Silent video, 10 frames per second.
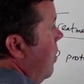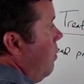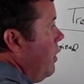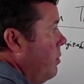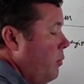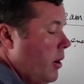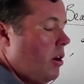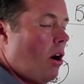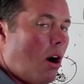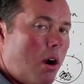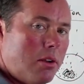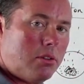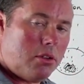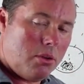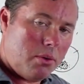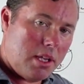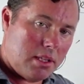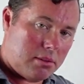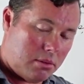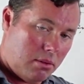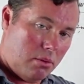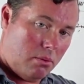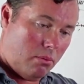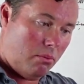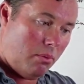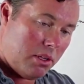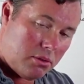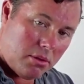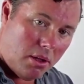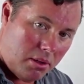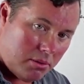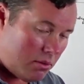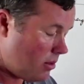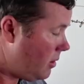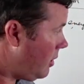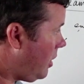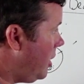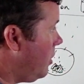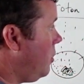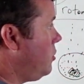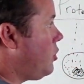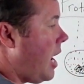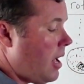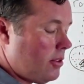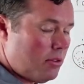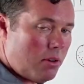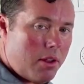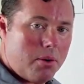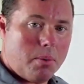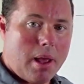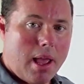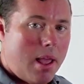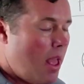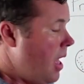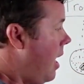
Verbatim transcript: with regards to its results. Clinical trials are underway.